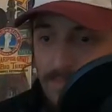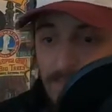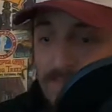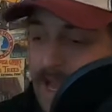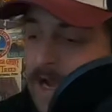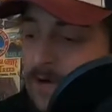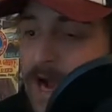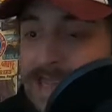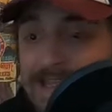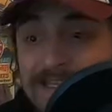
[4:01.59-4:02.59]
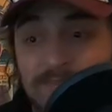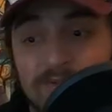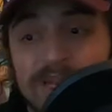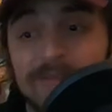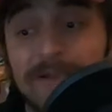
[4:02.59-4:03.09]
Now, I think it's
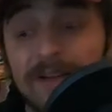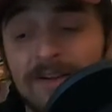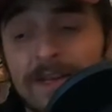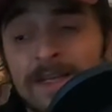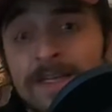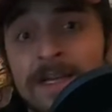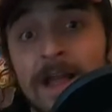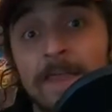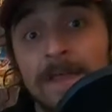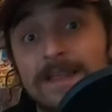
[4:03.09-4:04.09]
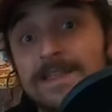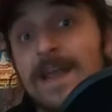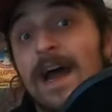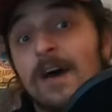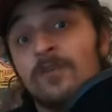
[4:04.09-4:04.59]
pretty apparent that as
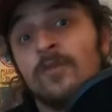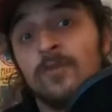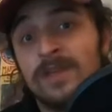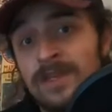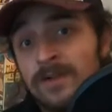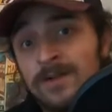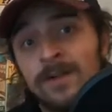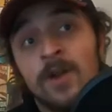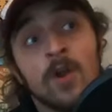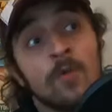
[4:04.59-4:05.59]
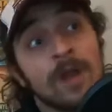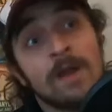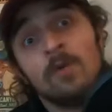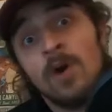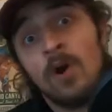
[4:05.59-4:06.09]
an outdoor leader, what I
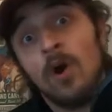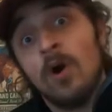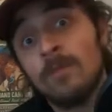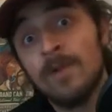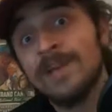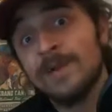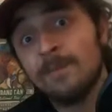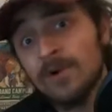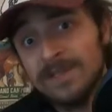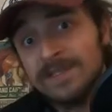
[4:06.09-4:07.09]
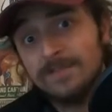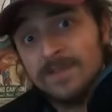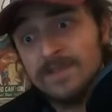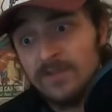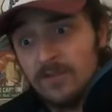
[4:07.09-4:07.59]
want all my
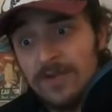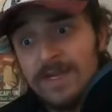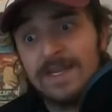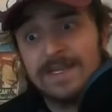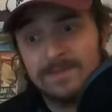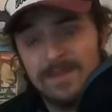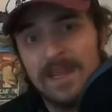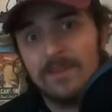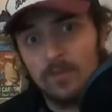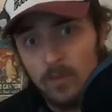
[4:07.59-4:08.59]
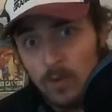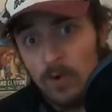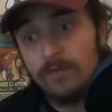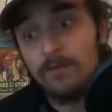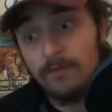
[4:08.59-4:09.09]
participants doing is playing the role
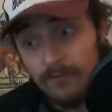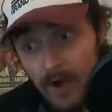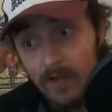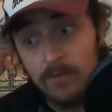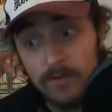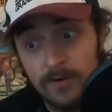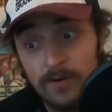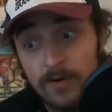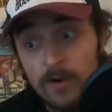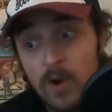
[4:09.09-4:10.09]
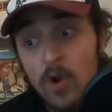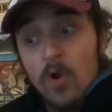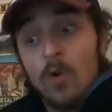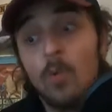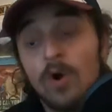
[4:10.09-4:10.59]
of a follower,
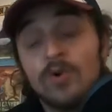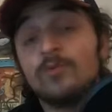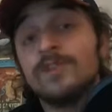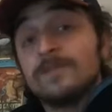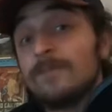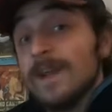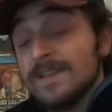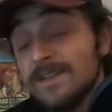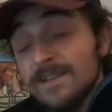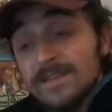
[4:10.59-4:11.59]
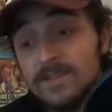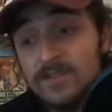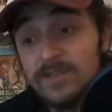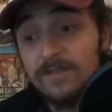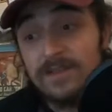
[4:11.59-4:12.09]
one who respects the
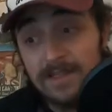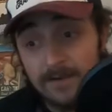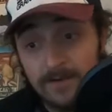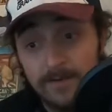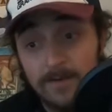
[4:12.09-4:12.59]
decisions of the leader.